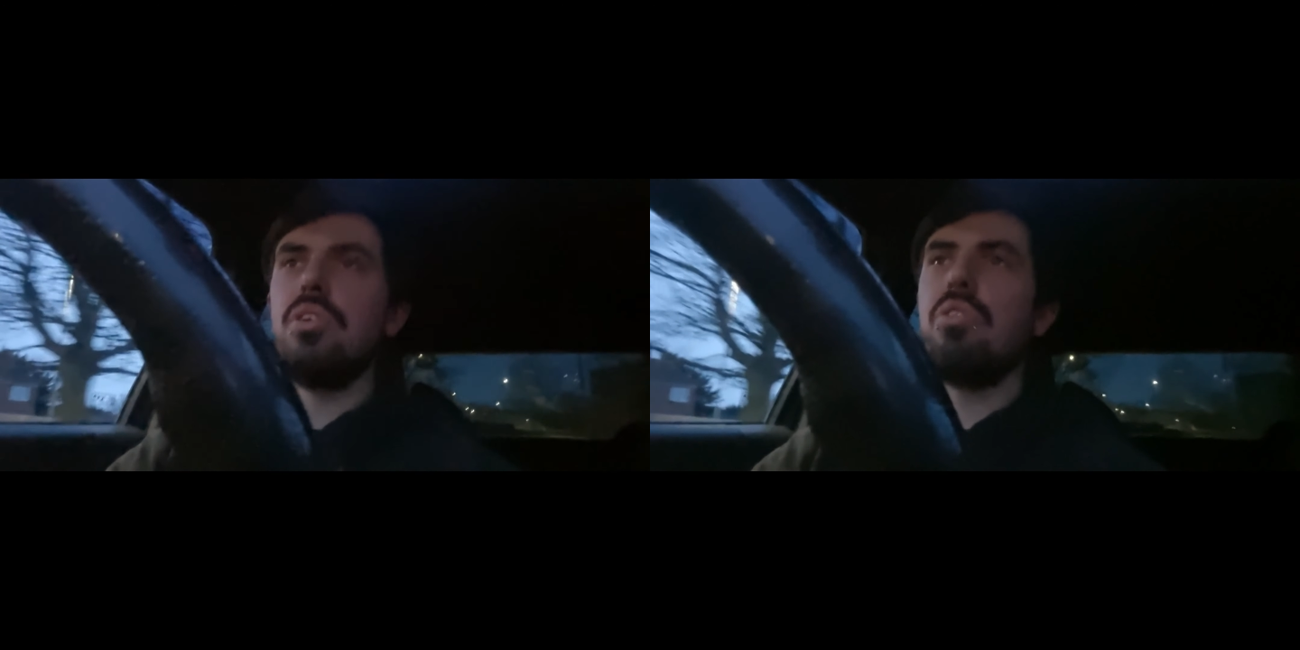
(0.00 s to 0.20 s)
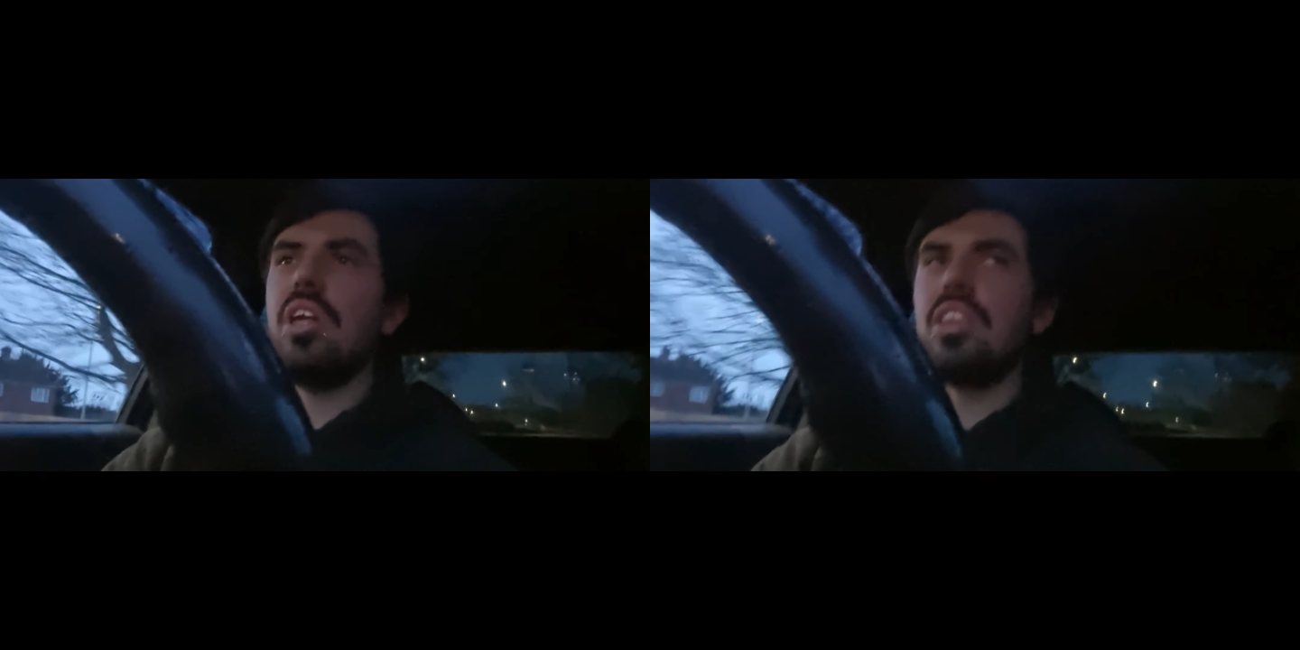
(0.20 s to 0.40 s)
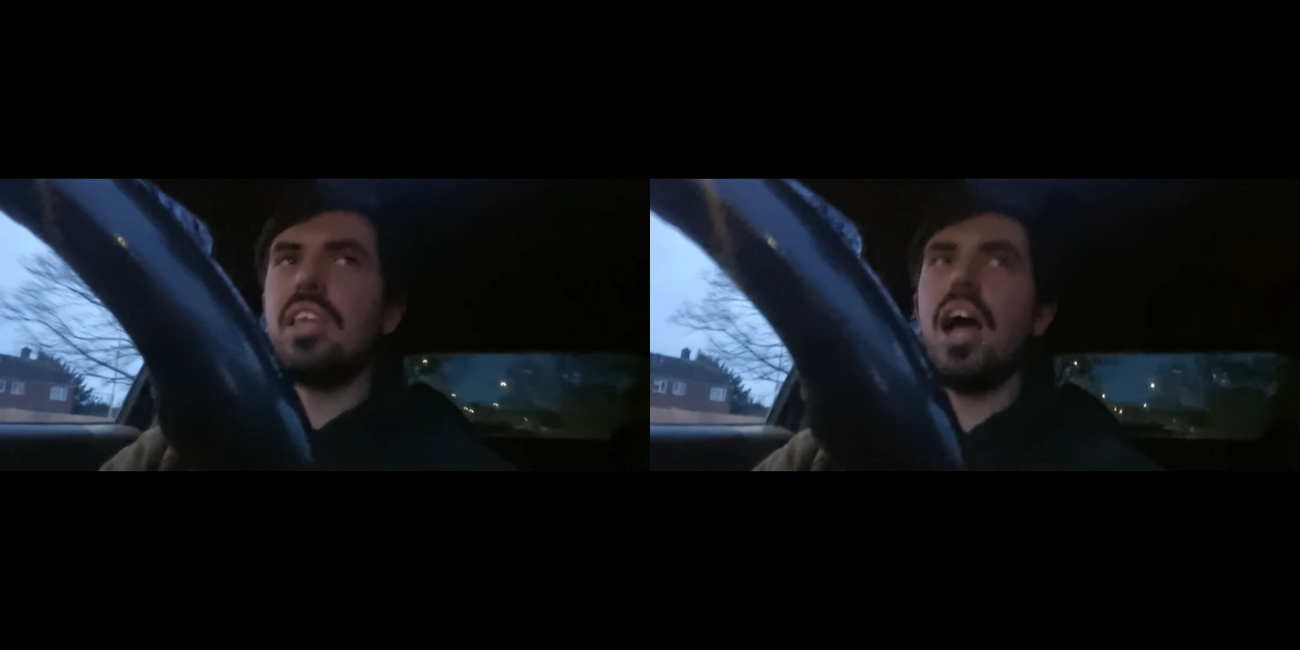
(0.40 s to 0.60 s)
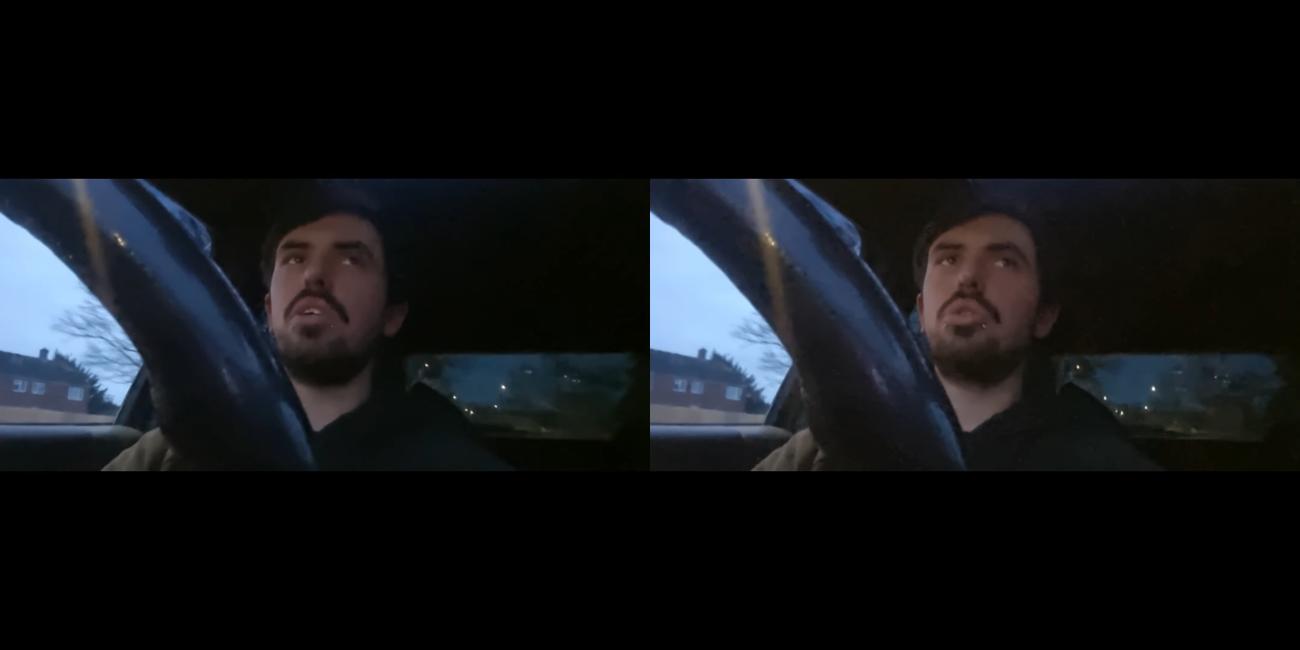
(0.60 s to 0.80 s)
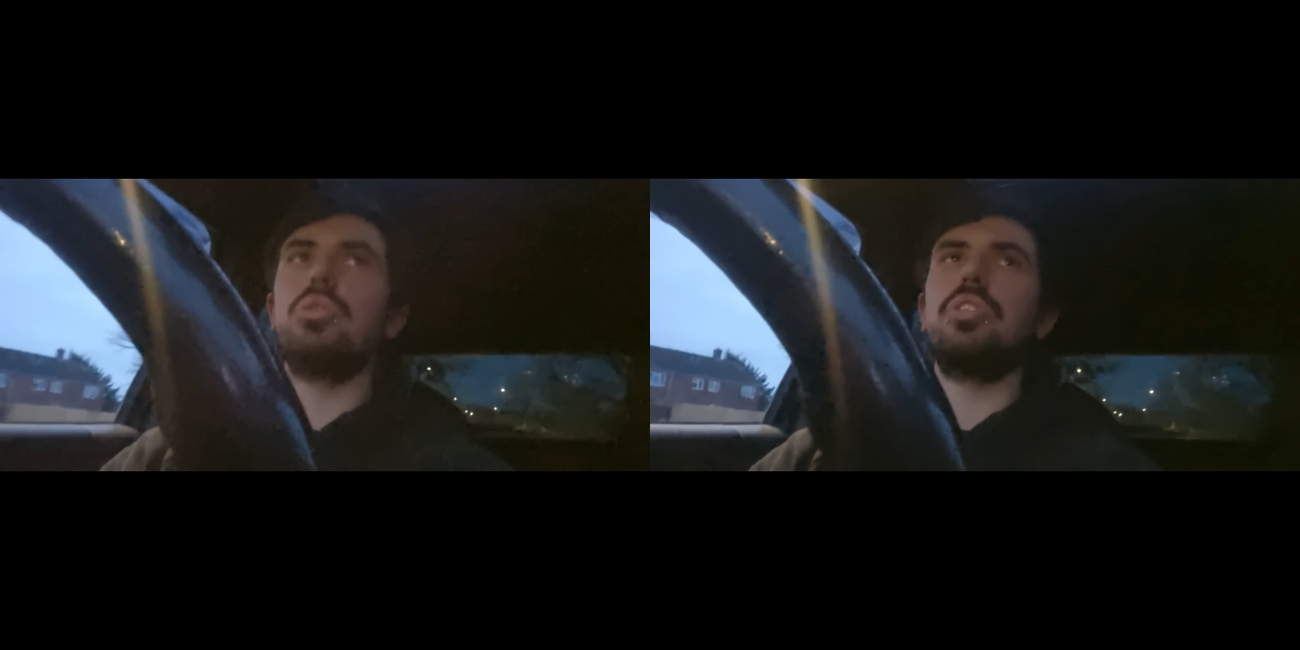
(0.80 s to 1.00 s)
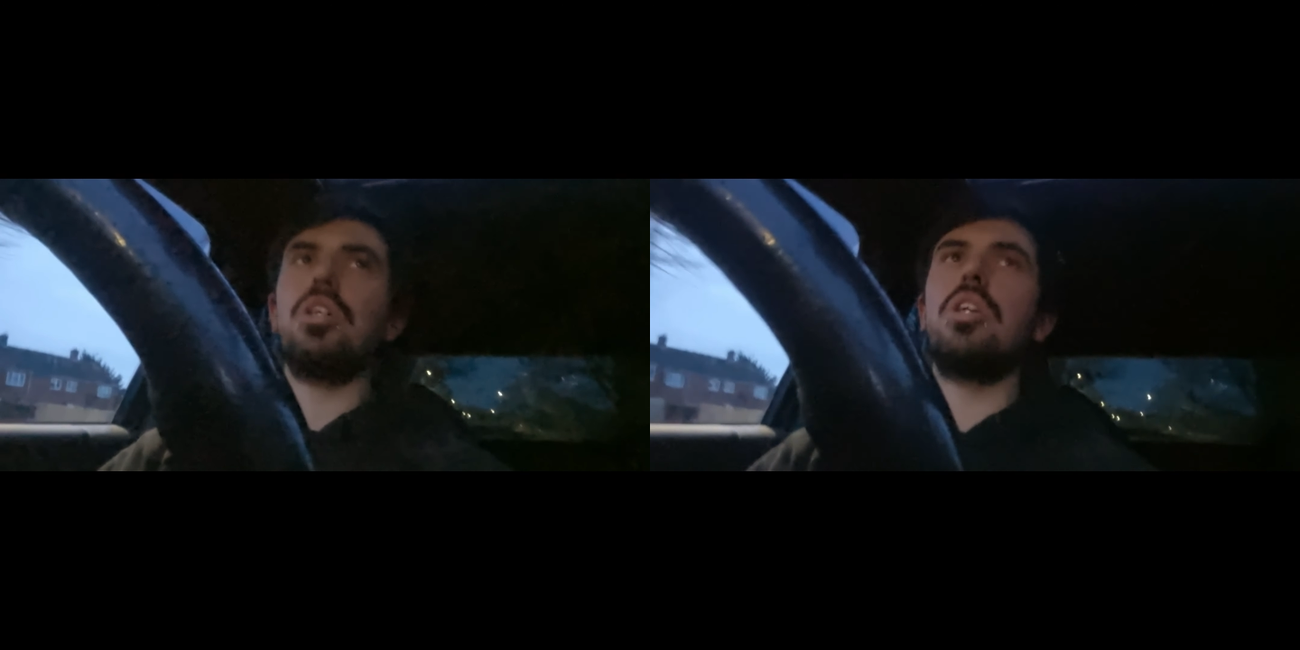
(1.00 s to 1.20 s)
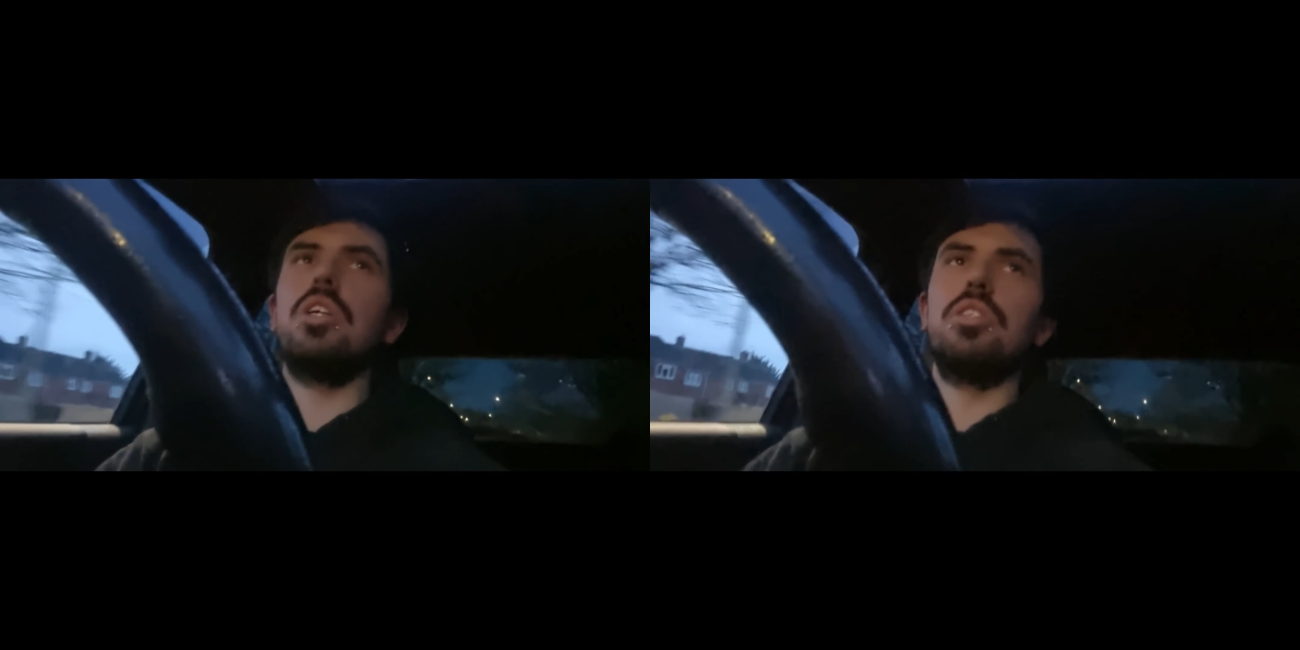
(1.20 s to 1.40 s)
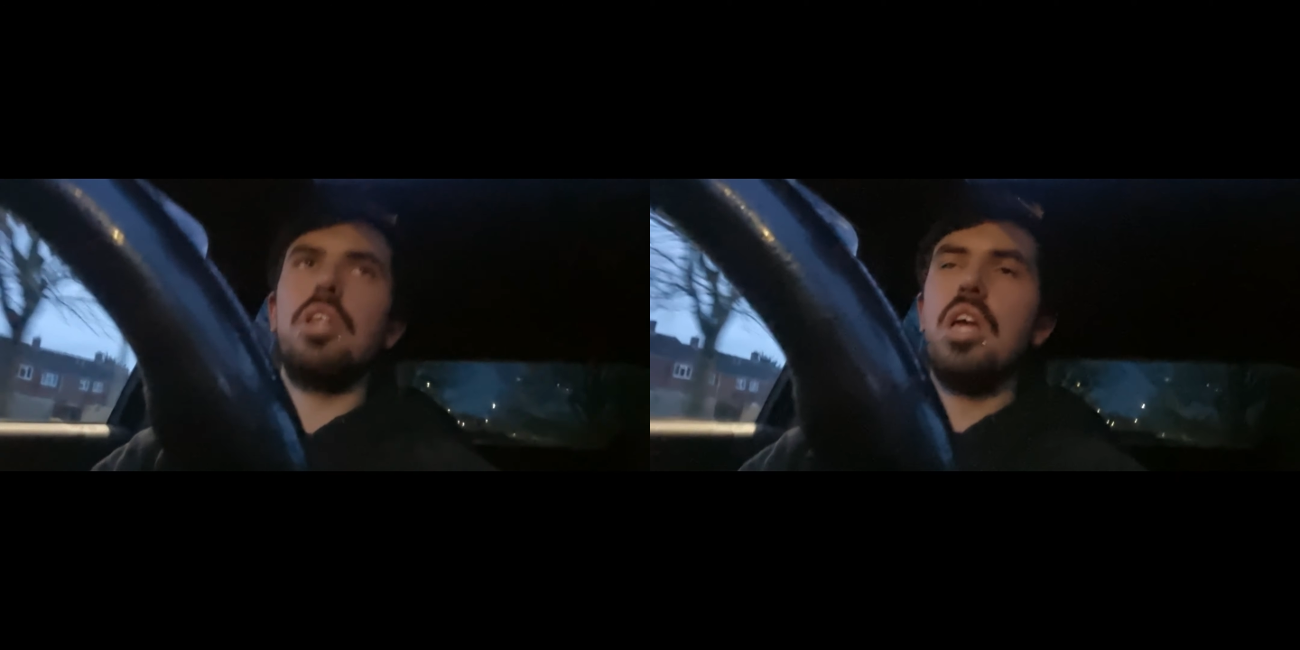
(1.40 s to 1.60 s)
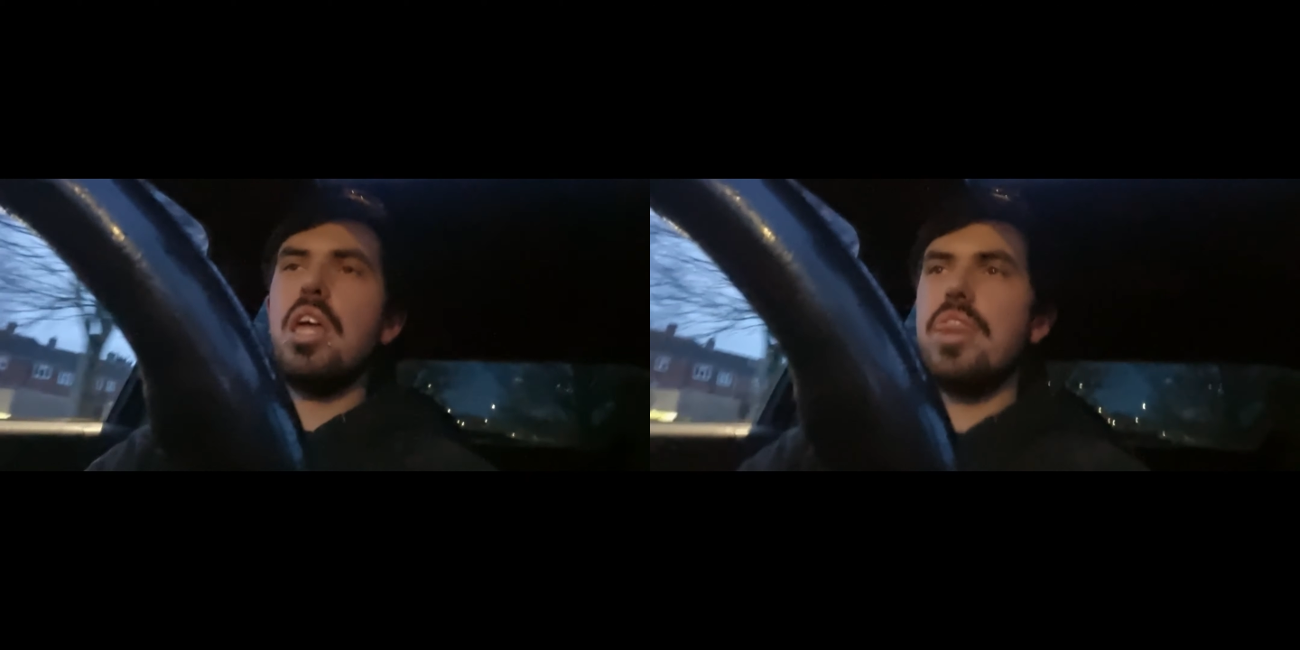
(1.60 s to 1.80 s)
you think that sort of size.